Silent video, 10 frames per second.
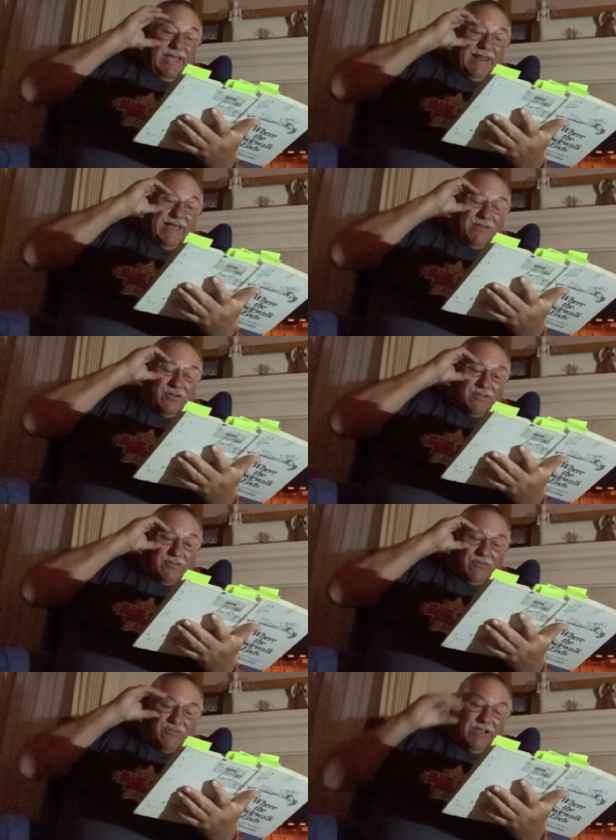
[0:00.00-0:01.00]
And I took
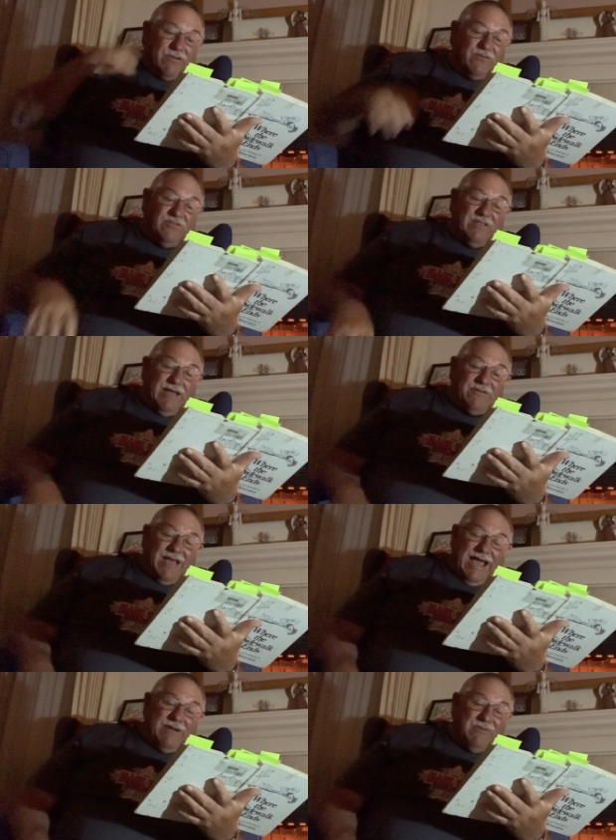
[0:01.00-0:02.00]
those nickels down to
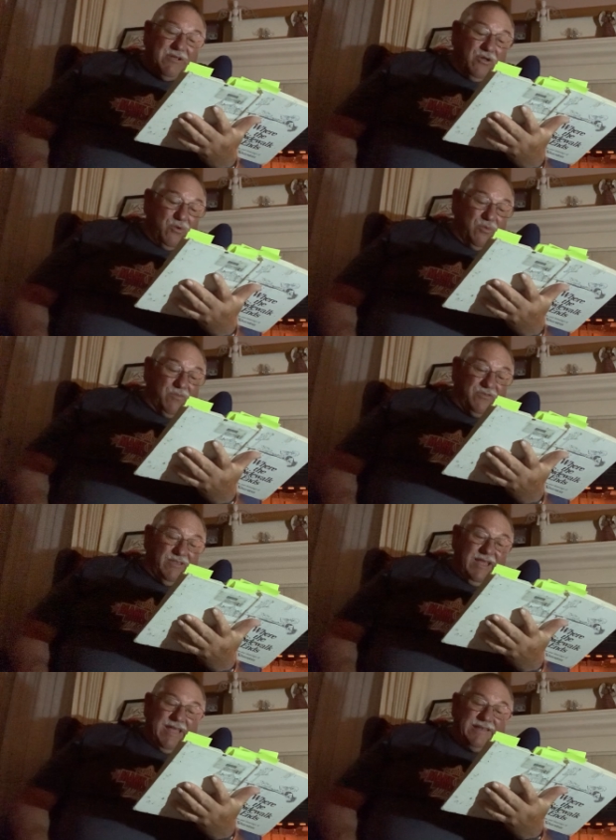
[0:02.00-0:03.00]
Hiram
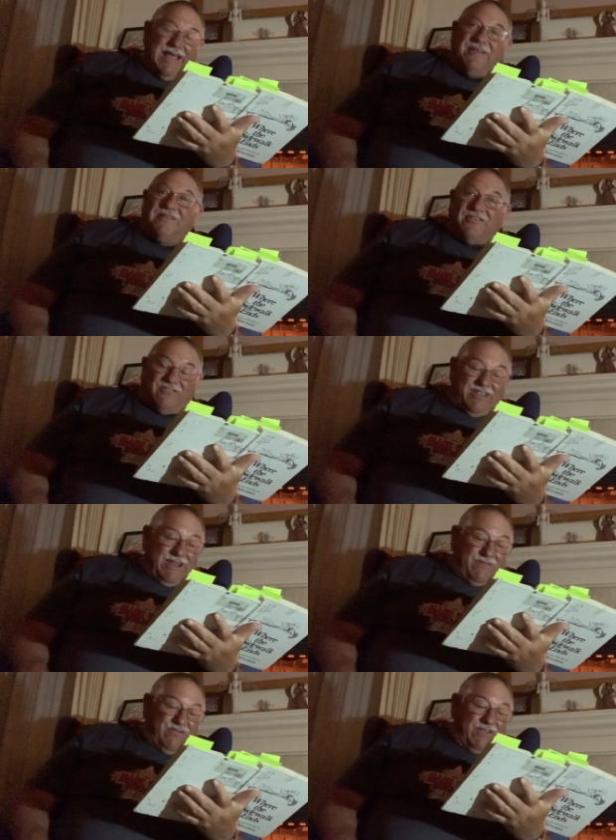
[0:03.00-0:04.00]
Coombs down at the
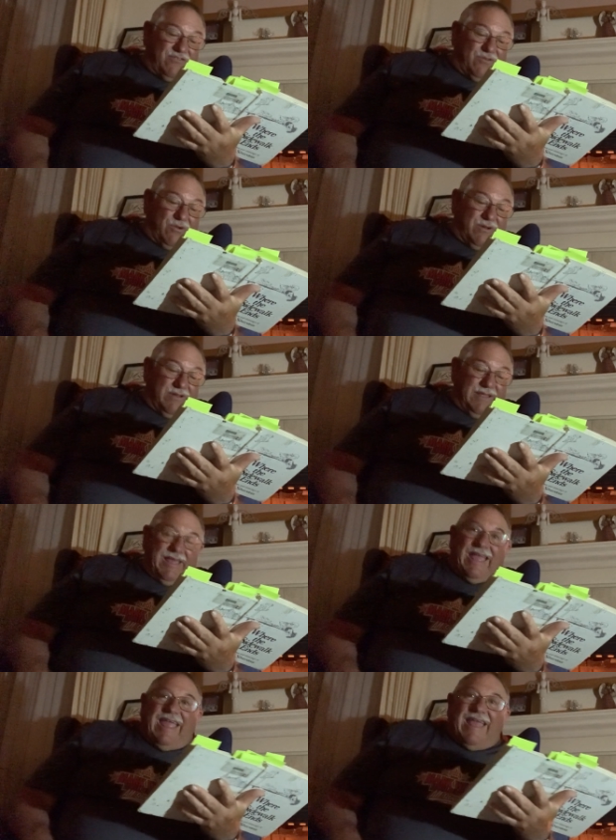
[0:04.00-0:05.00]
seed fee store.
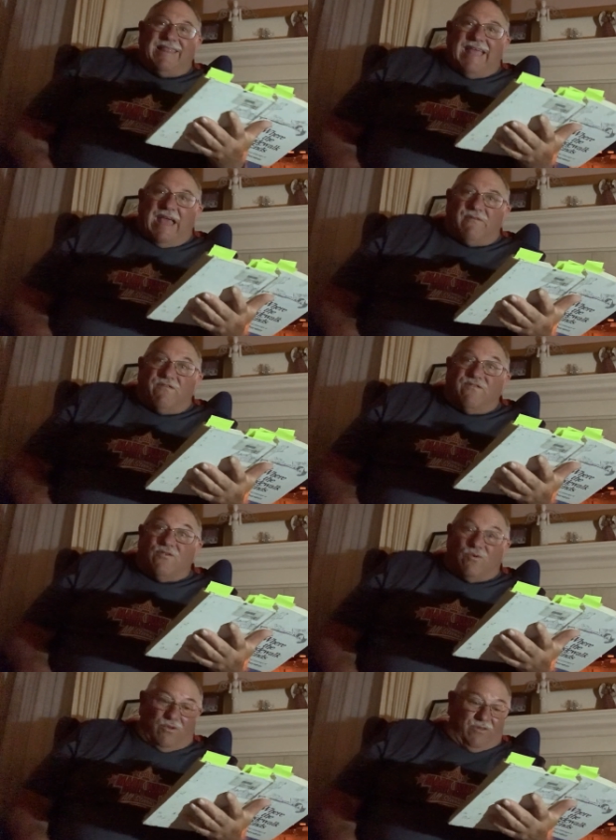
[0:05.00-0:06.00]
And that
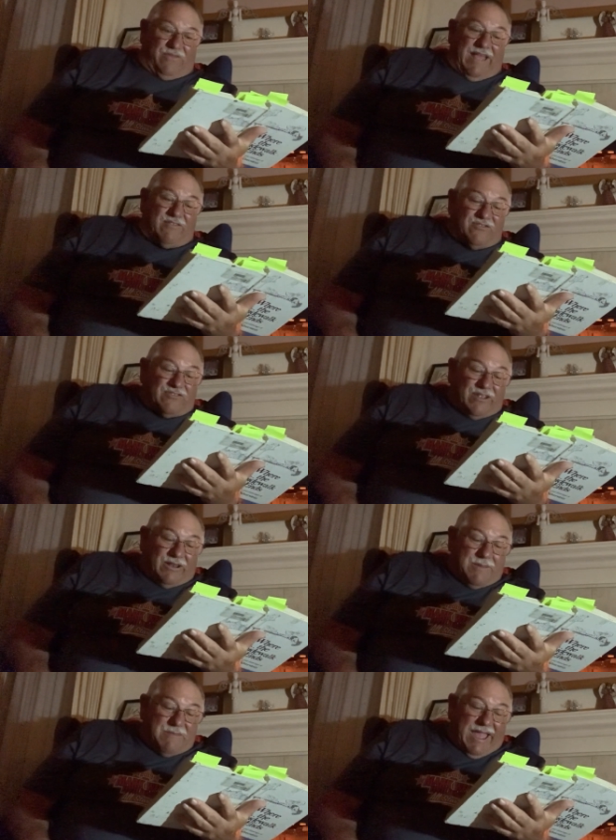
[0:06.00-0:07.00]
fool, that
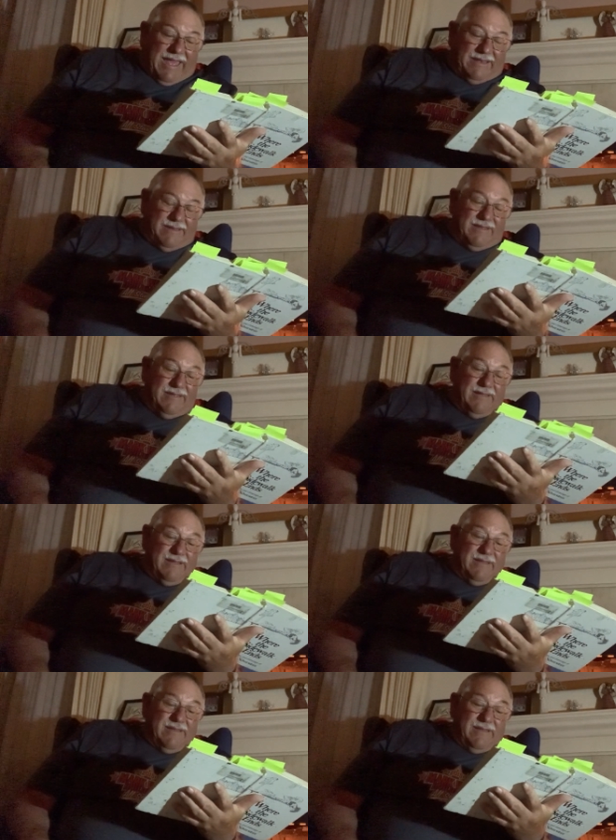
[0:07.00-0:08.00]
silly man,
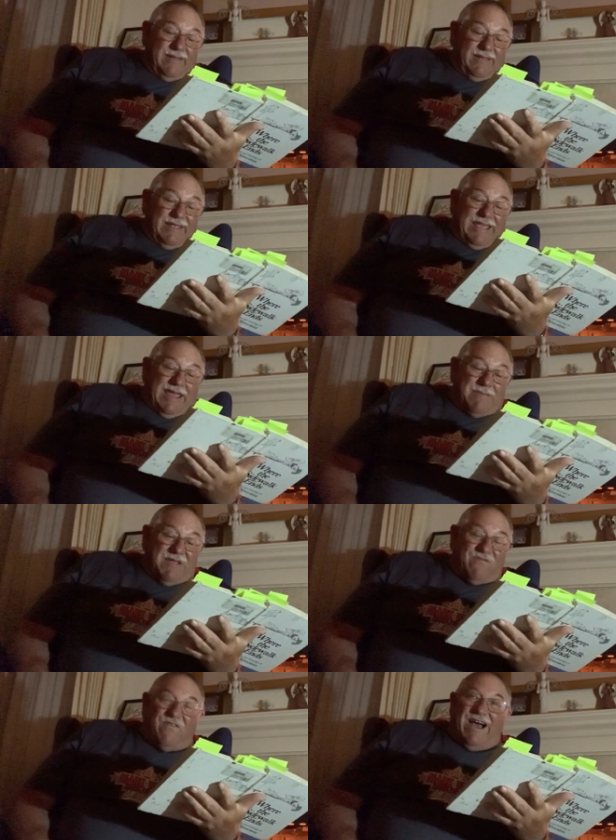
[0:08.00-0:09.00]
gave
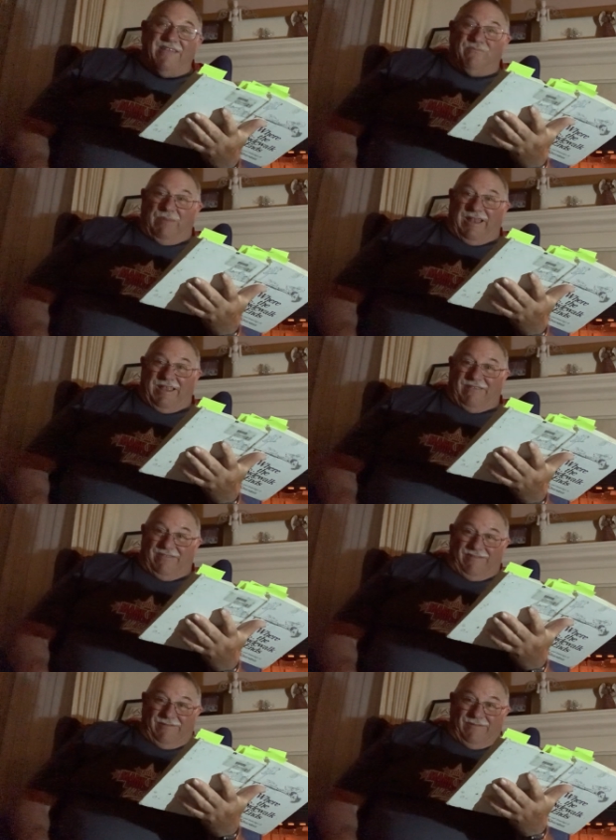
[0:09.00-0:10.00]
me five
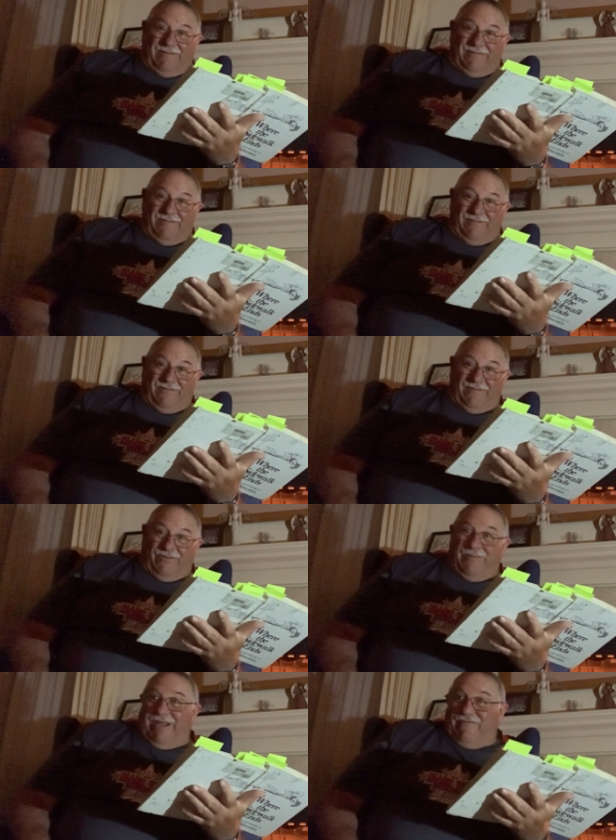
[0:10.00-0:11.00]
pennies
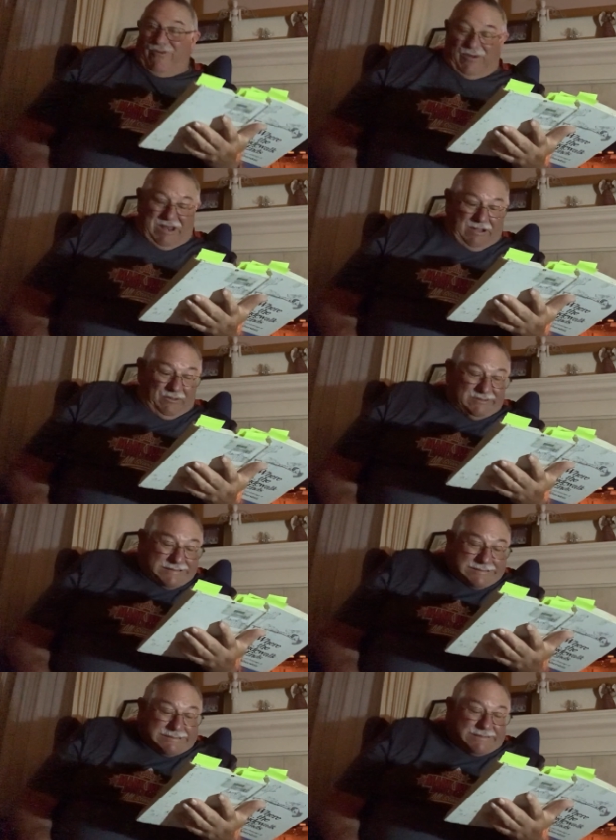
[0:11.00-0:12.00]
for my four
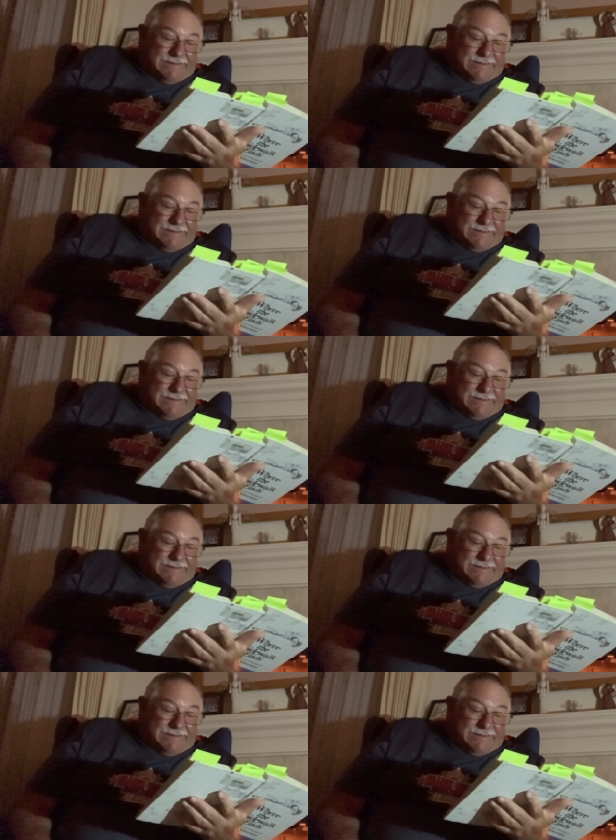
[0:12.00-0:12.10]
nickels.